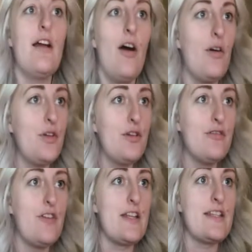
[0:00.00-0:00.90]
all your
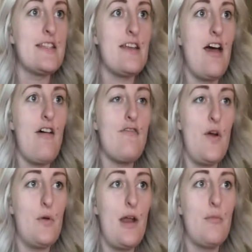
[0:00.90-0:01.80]
fun stuff,
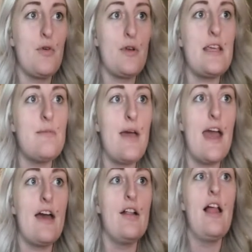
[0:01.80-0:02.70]
phone number,
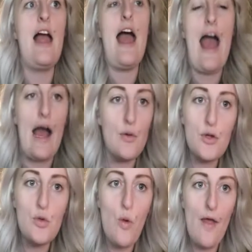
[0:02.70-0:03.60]
email, how
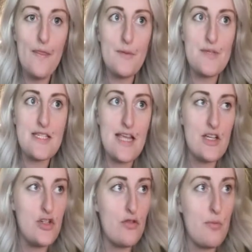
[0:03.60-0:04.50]
you want them to
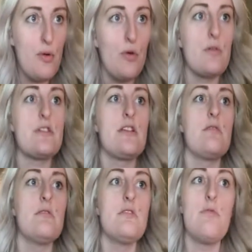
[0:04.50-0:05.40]
send your report. So
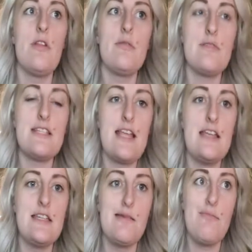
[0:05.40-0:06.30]
do you want them to
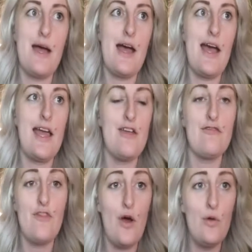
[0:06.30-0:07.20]
send it by
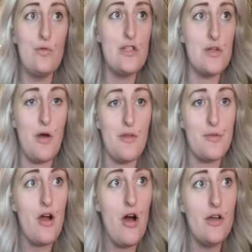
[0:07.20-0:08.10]
phone? Do you want them
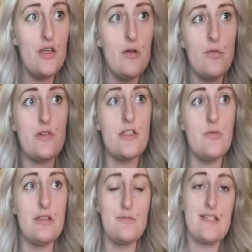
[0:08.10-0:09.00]
to call you or do you
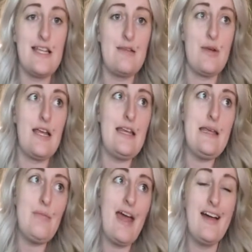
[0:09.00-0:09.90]
want them to send it by an
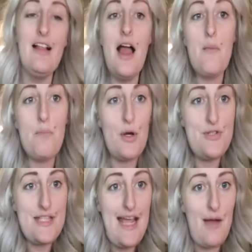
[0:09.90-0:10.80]
email?
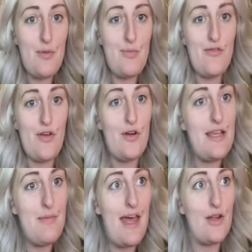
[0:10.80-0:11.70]
Personally, I would prefer
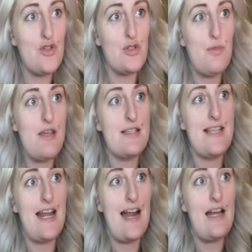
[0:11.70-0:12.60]
email just because
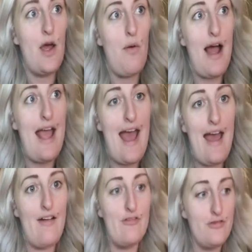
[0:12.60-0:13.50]
then I know I
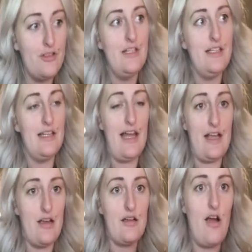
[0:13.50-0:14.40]
have
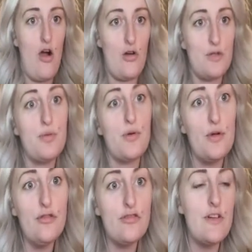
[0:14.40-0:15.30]
like hard
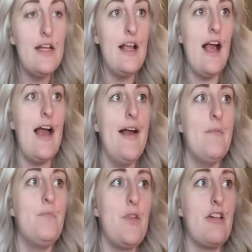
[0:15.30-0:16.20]
proof um,
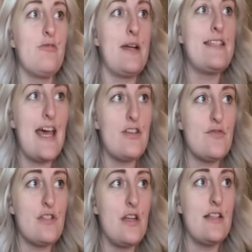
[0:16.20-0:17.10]
of my test
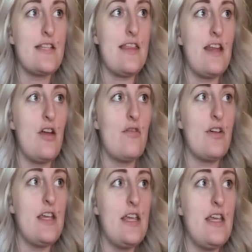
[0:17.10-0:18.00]
results. And then over
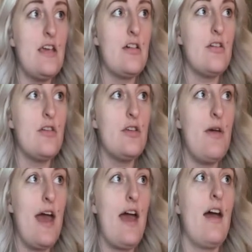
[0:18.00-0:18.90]
here you
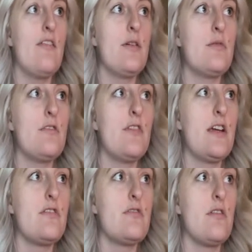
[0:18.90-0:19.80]
have, I wonder if I
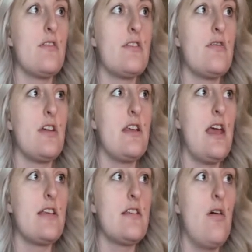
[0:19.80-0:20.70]
can draw on the screen.
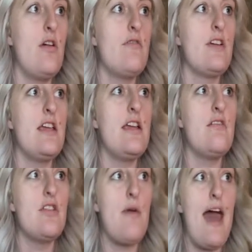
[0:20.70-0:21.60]
Yeah, so over
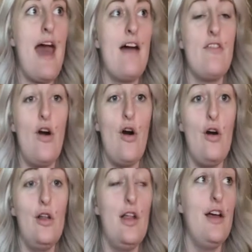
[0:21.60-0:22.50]
here you have
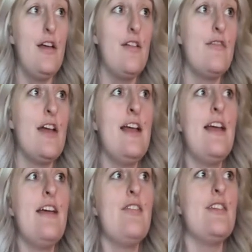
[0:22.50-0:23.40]
all of
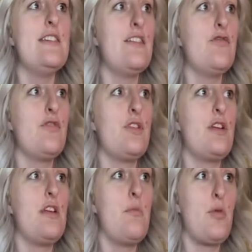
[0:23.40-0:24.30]
the
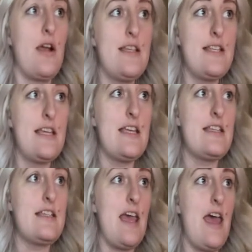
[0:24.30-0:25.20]
different
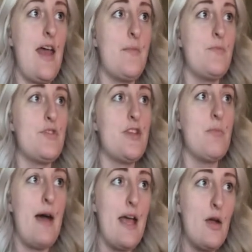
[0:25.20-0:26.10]
prices. Um, so the
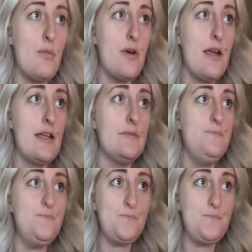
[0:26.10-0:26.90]
BioPRYN,